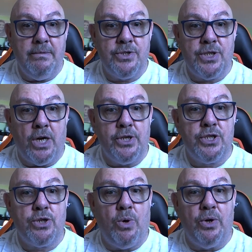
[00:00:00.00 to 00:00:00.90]
started
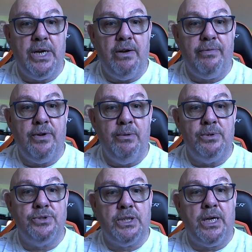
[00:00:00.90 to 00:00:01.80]
squonking a few
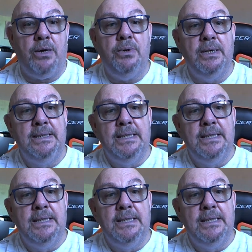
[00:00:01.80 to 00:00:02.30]
months ago.